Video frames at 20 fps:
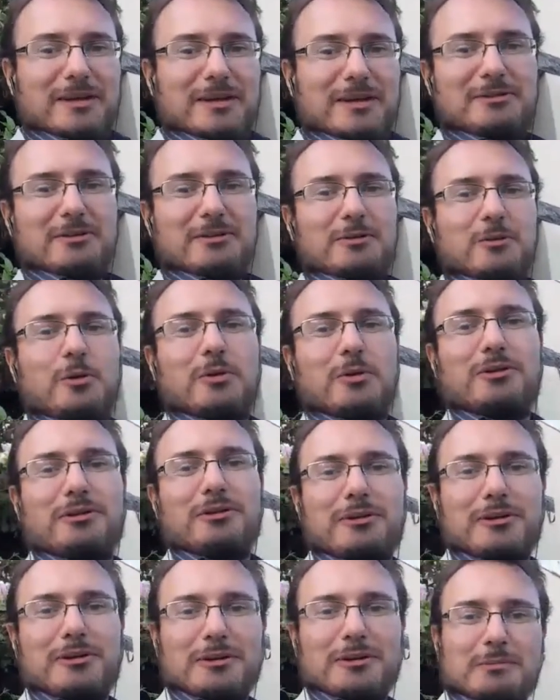as an
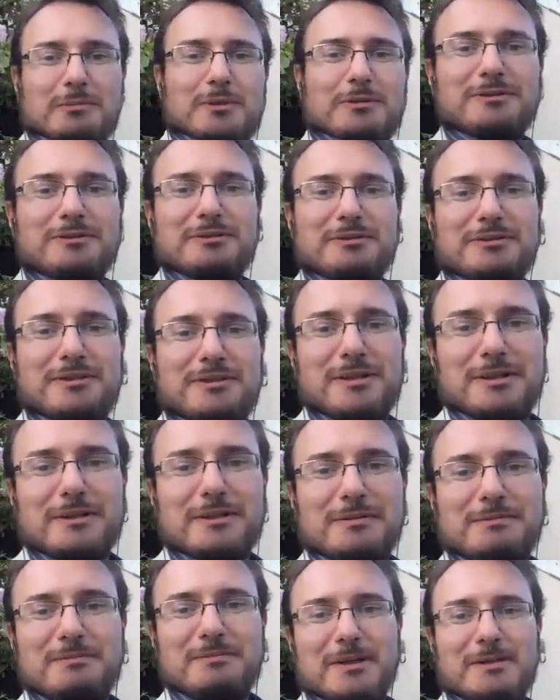author, I'll put uh,
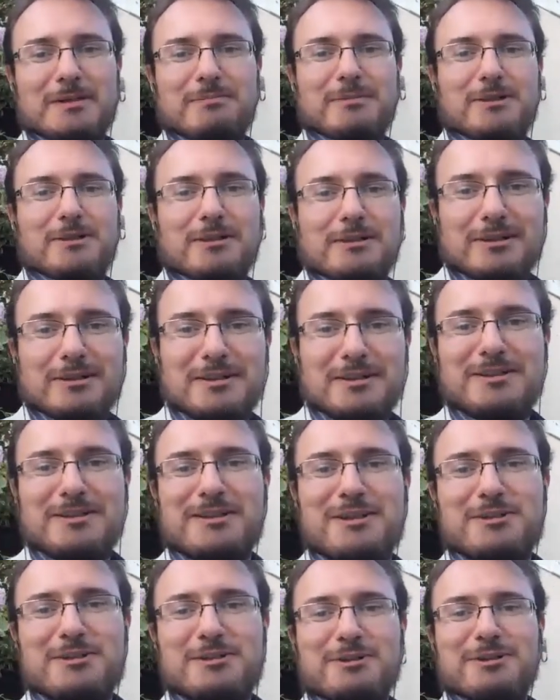my middle
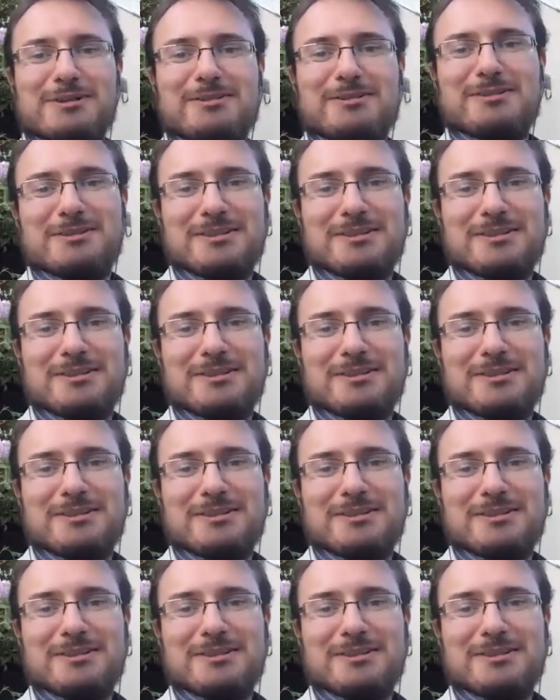initial,